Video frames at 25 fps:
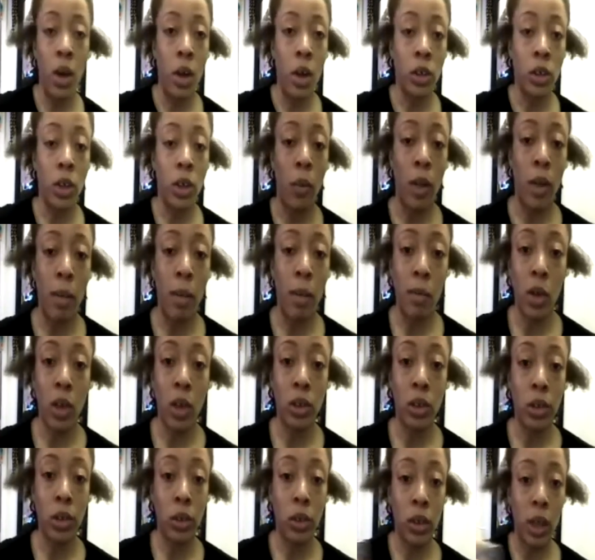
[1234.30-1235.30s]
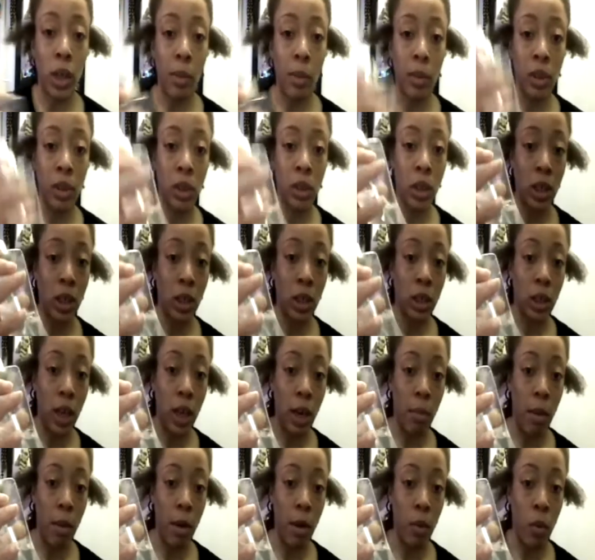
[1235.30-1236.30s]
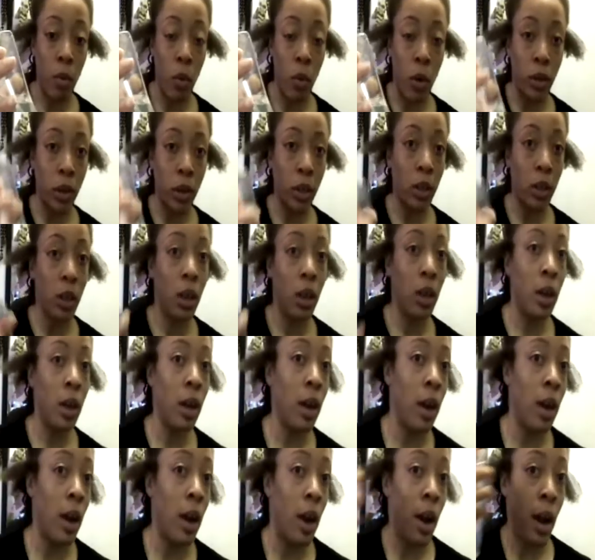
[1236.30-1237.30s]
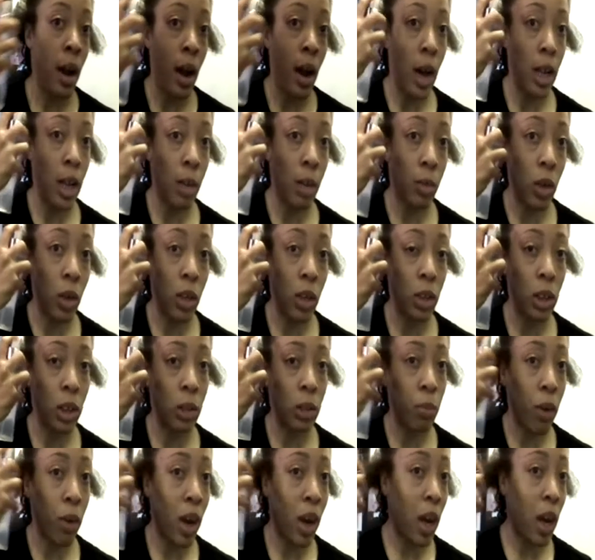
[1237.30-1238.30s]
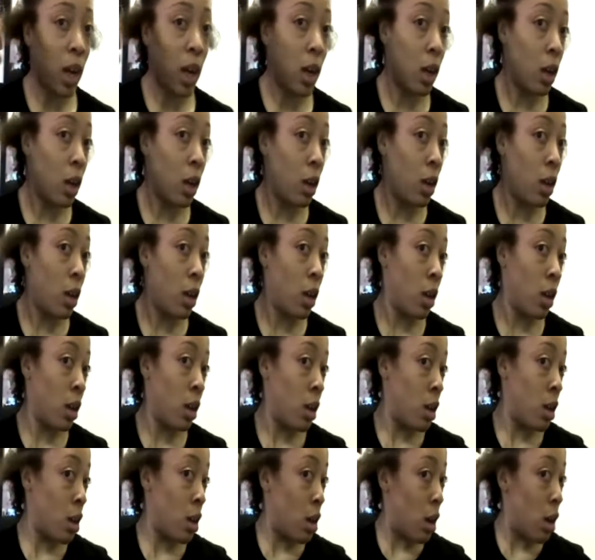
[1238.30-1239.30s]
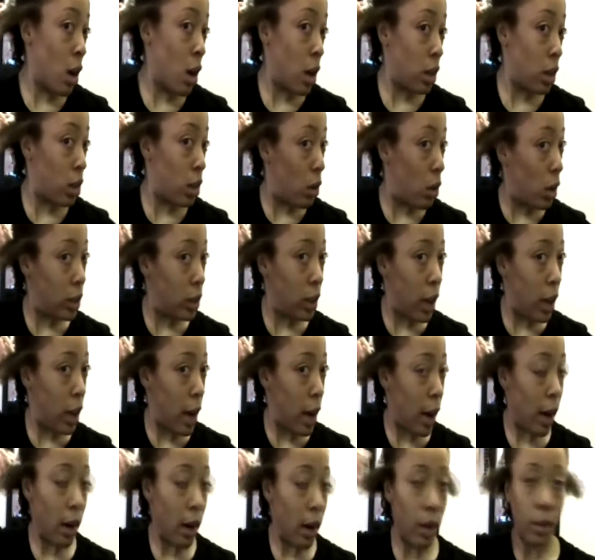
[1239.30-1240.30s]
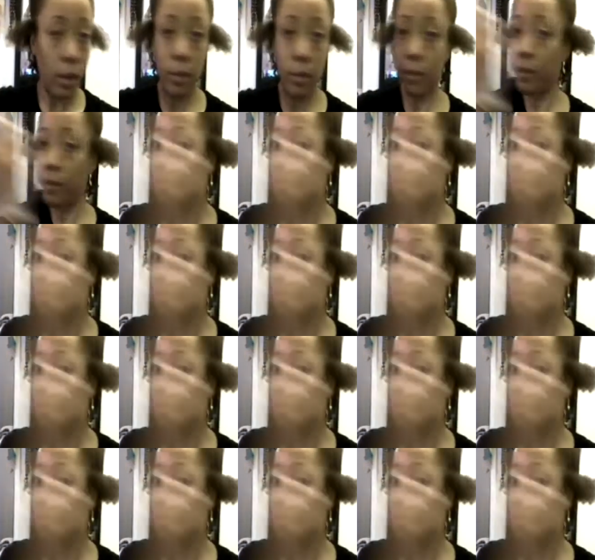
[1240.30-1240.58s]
So what I'm going to do is I'm just going to take my water and I'm going to spray along the hair.